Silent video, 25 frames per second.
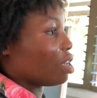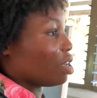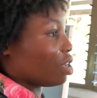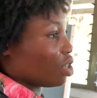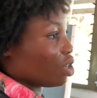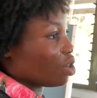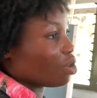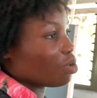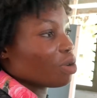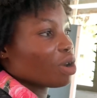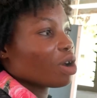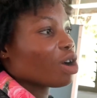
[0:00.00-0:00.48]

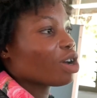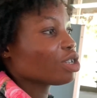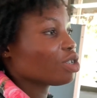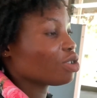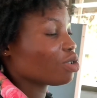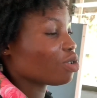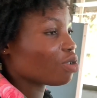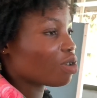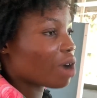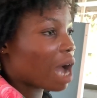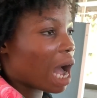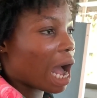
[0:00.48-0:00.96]
So we
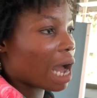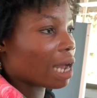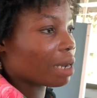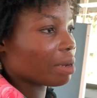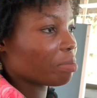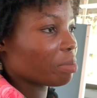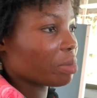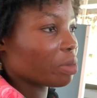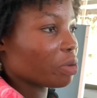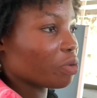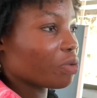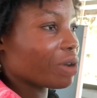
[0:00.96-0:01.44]

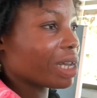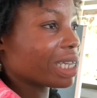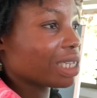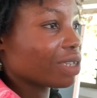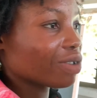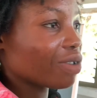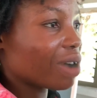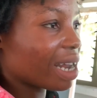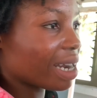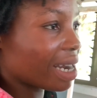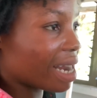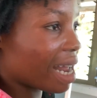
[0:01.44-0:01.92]
were
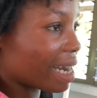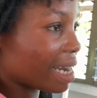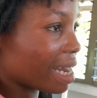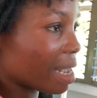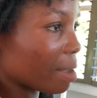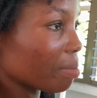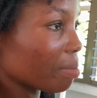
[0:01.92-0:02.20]
still under them.